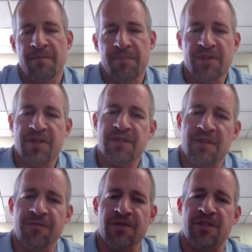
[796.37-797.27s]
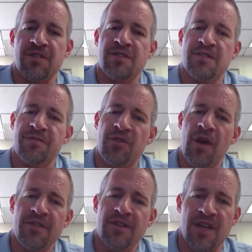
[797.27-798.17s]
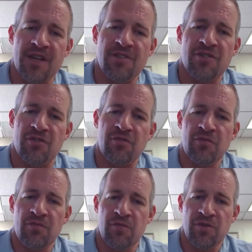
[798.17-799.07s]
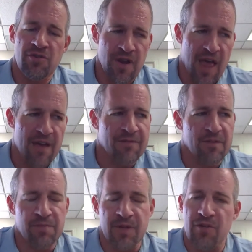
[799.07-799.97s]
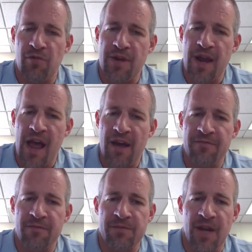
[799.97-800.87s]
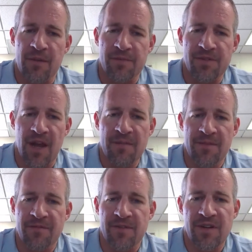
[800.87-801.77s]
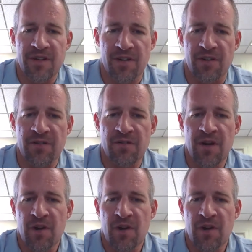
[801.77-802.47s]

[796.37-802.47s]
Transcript: But the difference is if you have an issue, which you're inevitably going to have from time to time, even here,